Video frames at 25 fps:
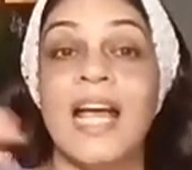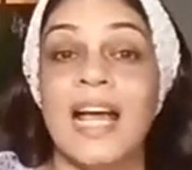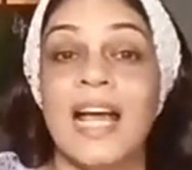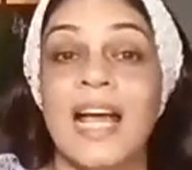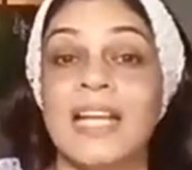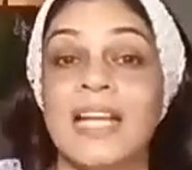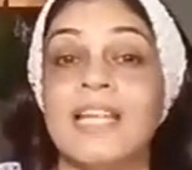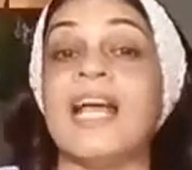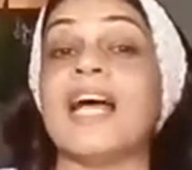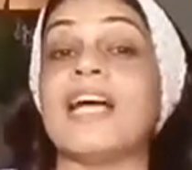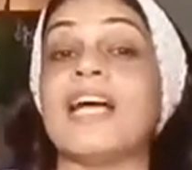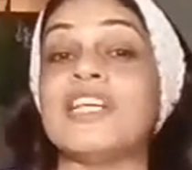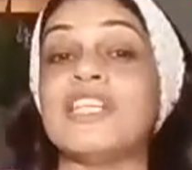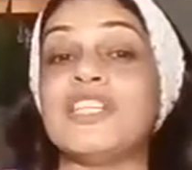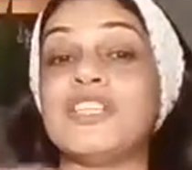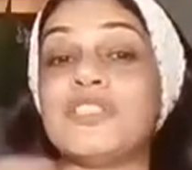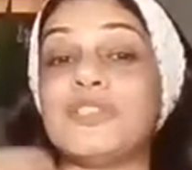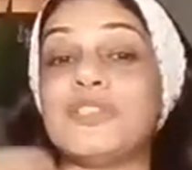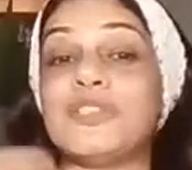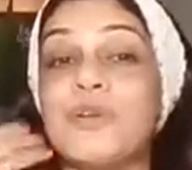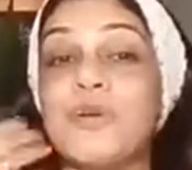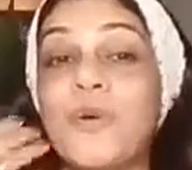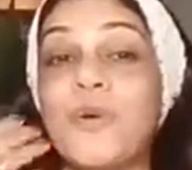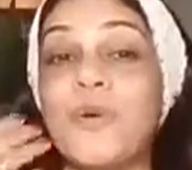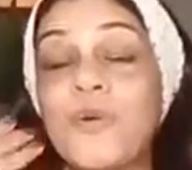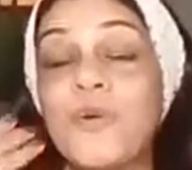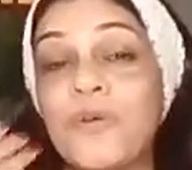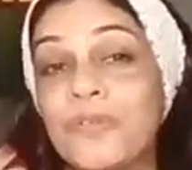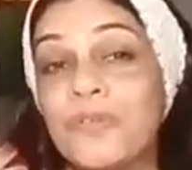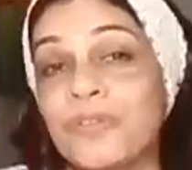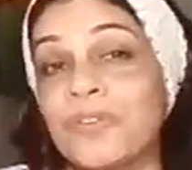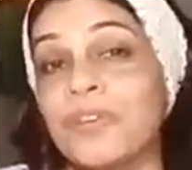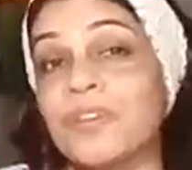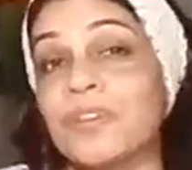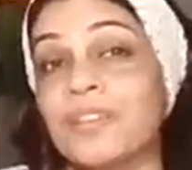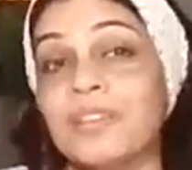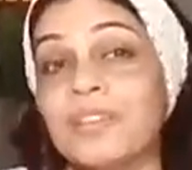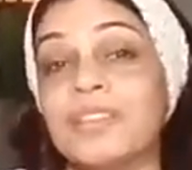And I should go
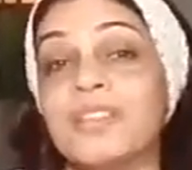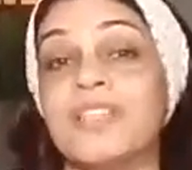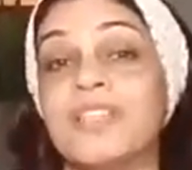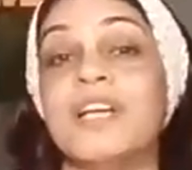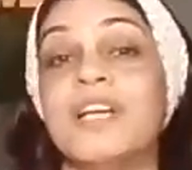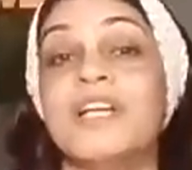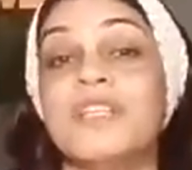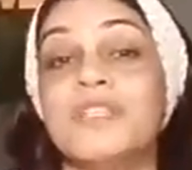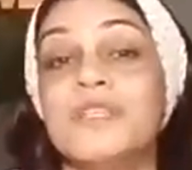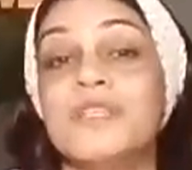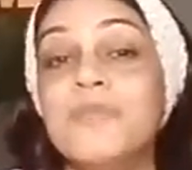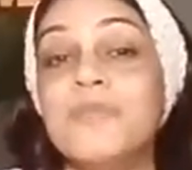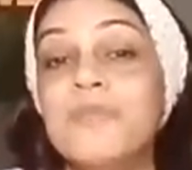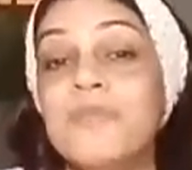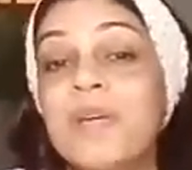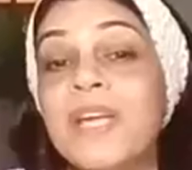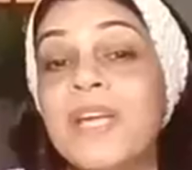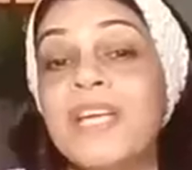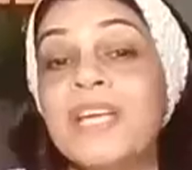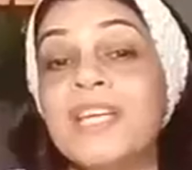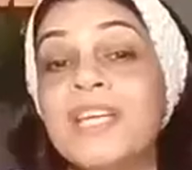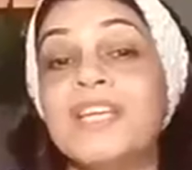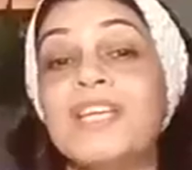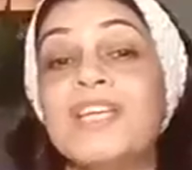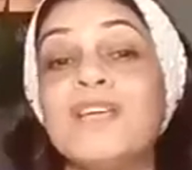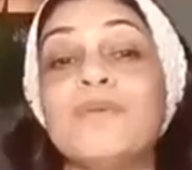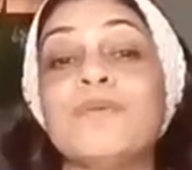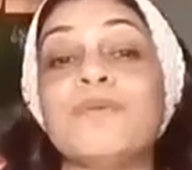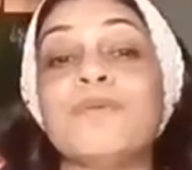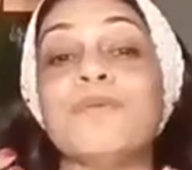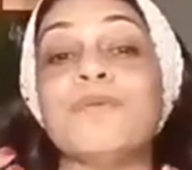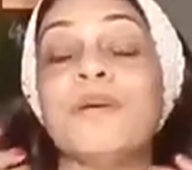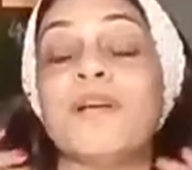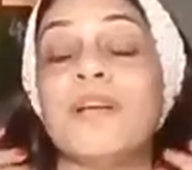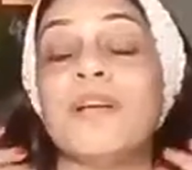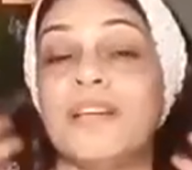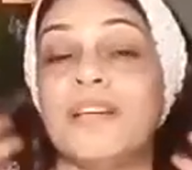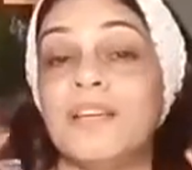further to make
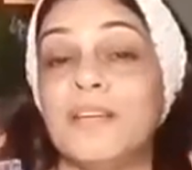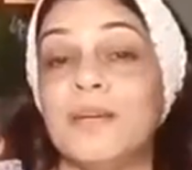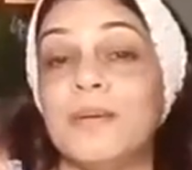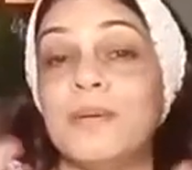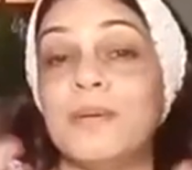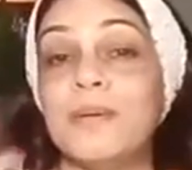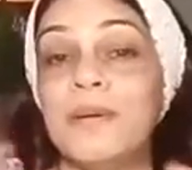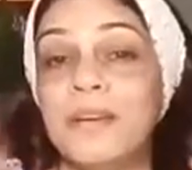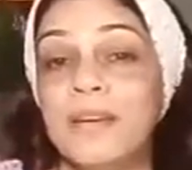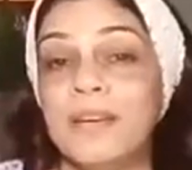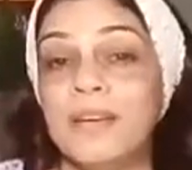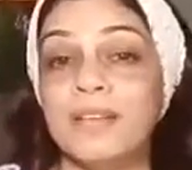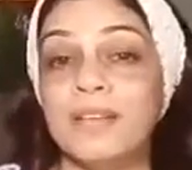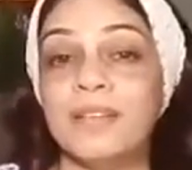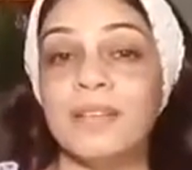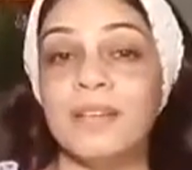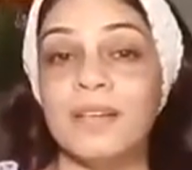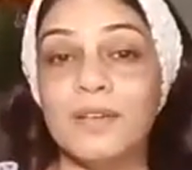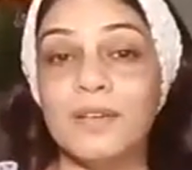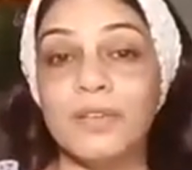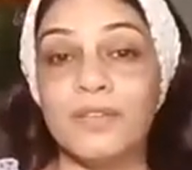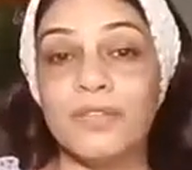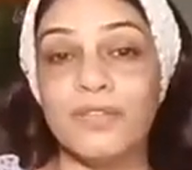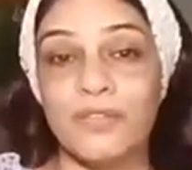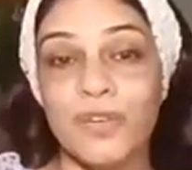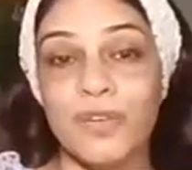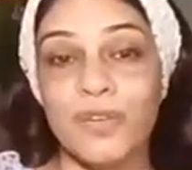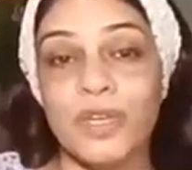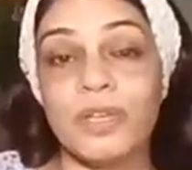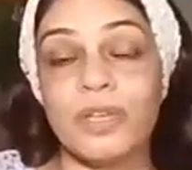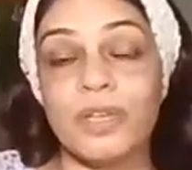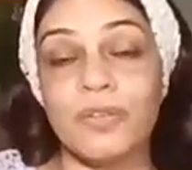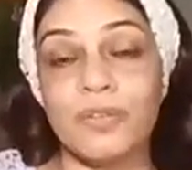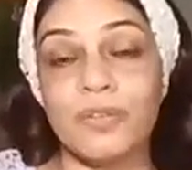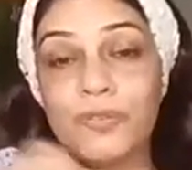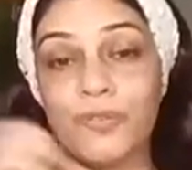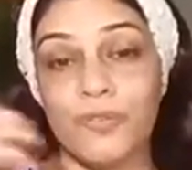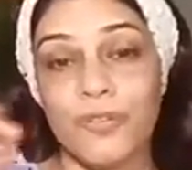you, learn a
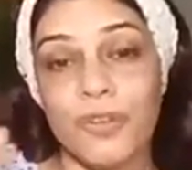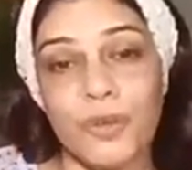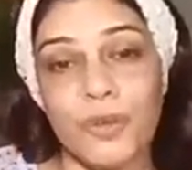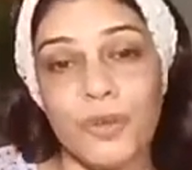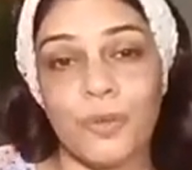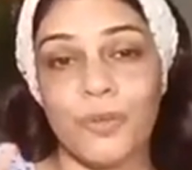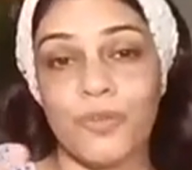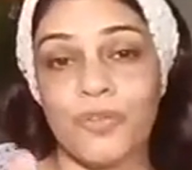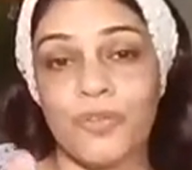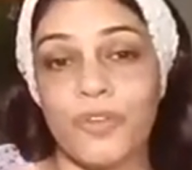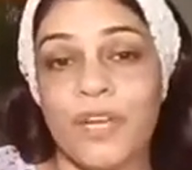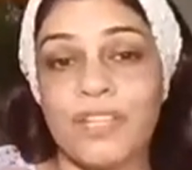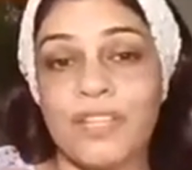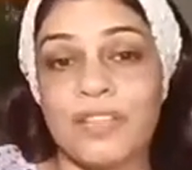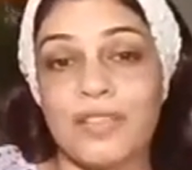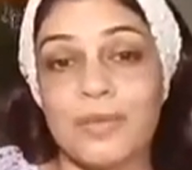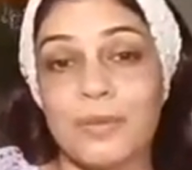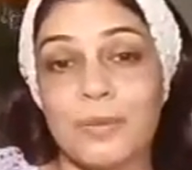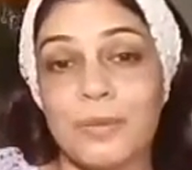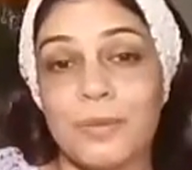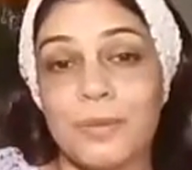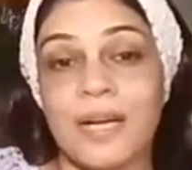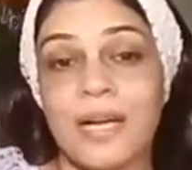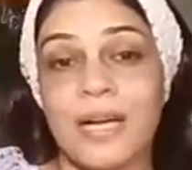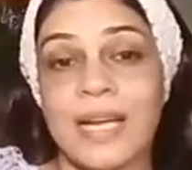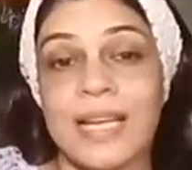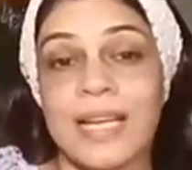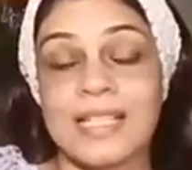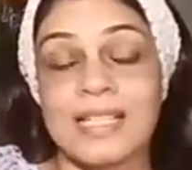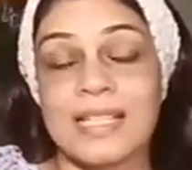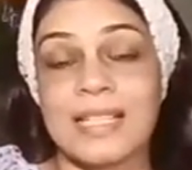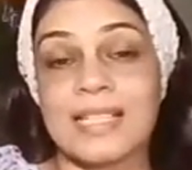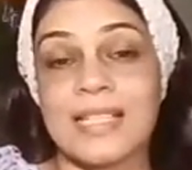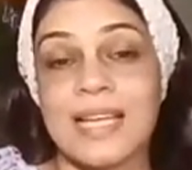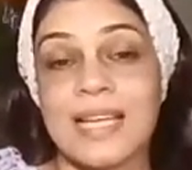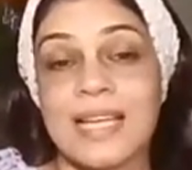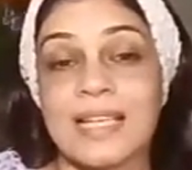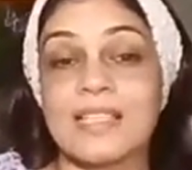few face yoga
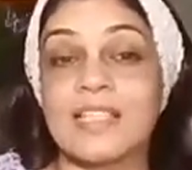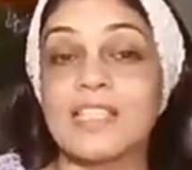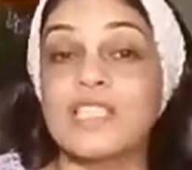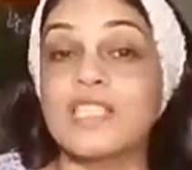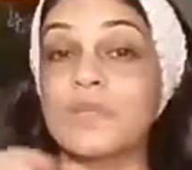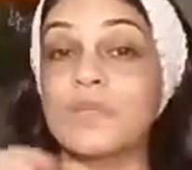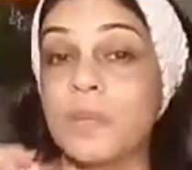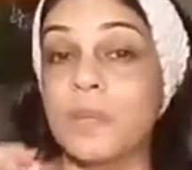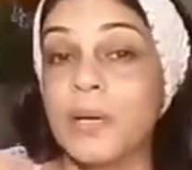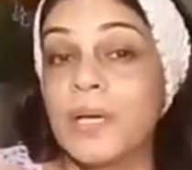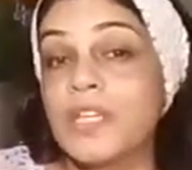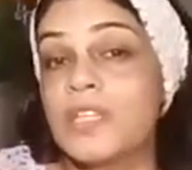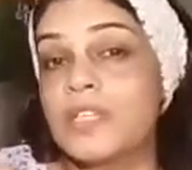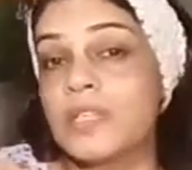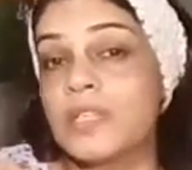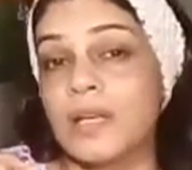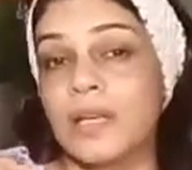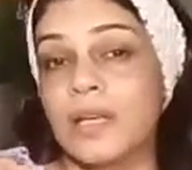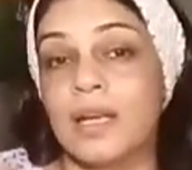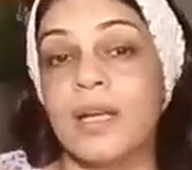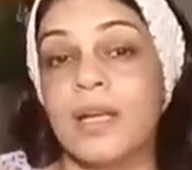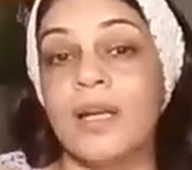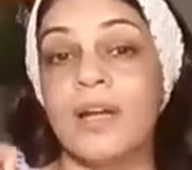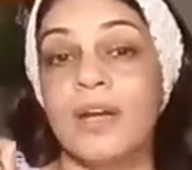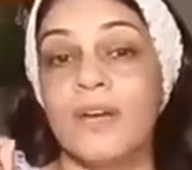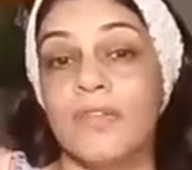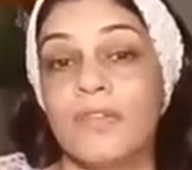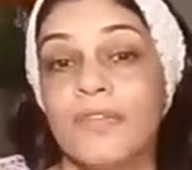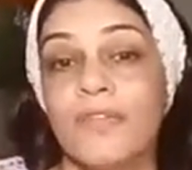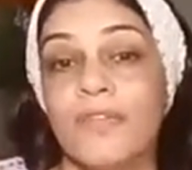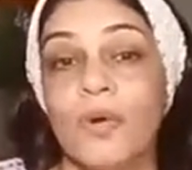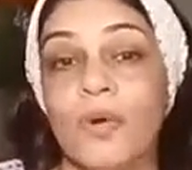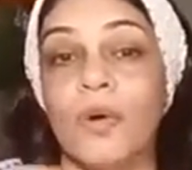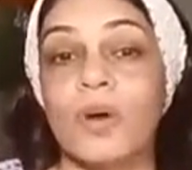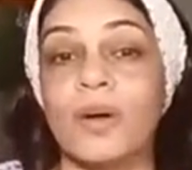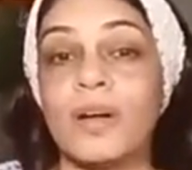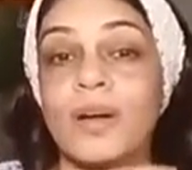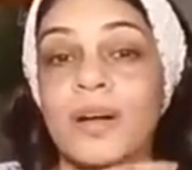exercises, especially
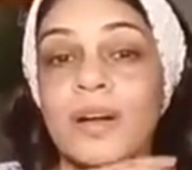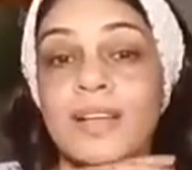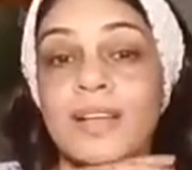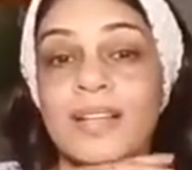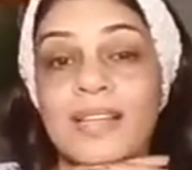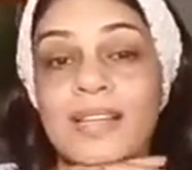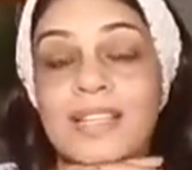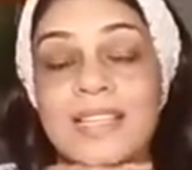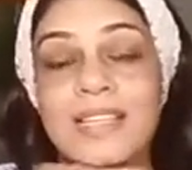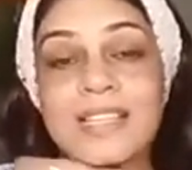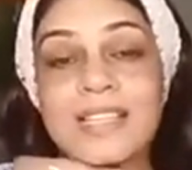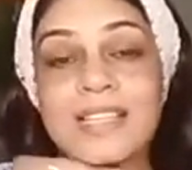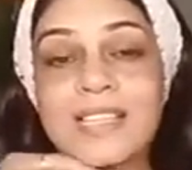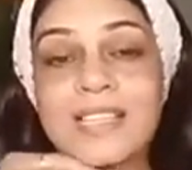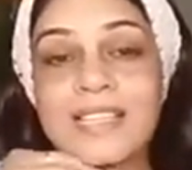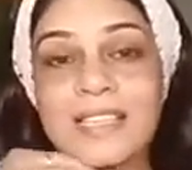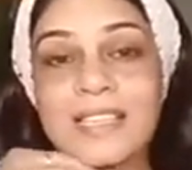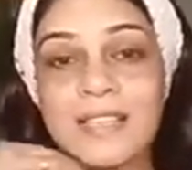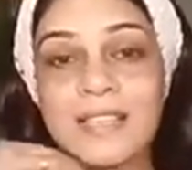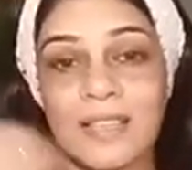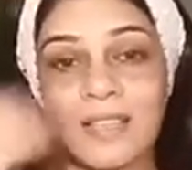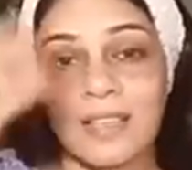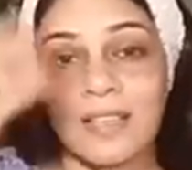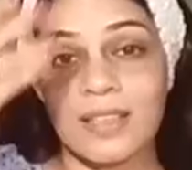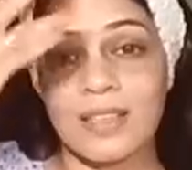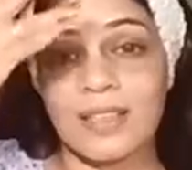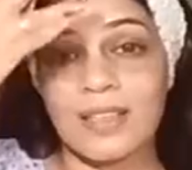for this,